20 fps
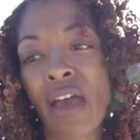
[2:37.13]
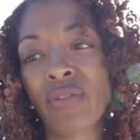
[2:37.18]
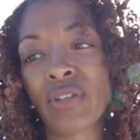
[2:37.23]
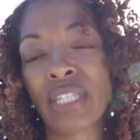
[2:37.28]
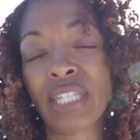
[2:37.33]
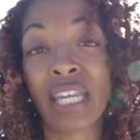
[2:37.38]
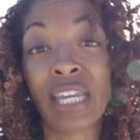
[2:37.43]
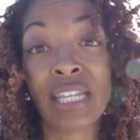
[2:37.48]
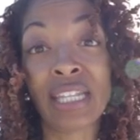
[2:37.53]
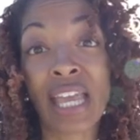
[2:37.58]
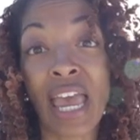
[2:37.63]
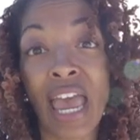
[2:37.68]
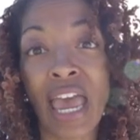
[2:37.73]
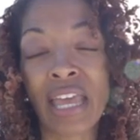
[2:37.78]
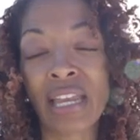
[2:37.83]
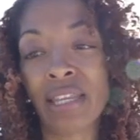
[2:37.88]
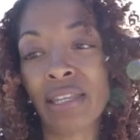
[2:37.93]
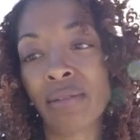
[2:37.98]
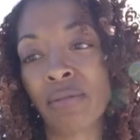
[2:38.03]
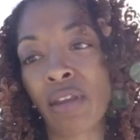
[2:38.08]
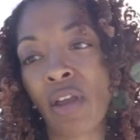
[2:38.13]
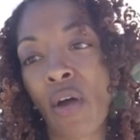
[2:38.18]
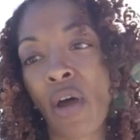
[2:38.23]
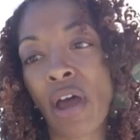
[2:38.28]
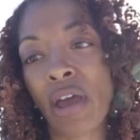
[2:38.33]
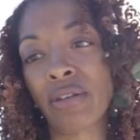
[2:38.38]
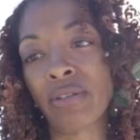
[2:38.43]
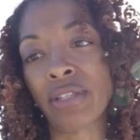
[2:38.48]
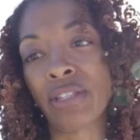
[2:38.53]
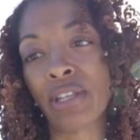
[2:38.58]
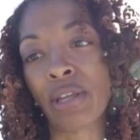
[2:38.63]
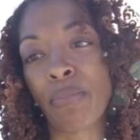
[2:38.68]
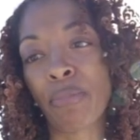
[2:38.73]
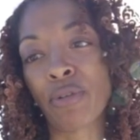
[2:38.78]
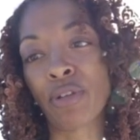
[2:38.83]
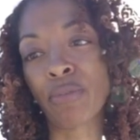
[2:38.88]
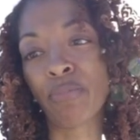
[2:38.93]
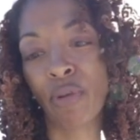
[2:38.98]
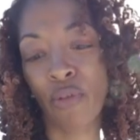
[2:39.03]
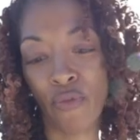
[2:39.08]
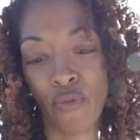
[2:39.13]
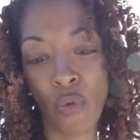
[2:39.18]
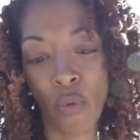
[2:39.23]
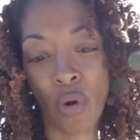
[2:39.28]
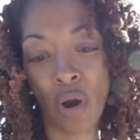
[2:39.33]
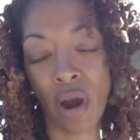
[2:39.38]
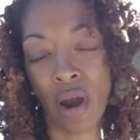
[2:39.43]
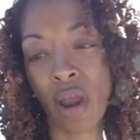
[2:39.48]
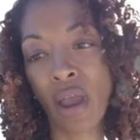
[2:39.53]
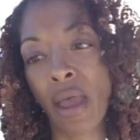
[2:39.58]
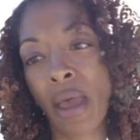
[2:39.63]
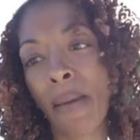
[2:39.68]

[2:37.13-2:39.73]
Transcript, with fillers: I've seen that on zippers before,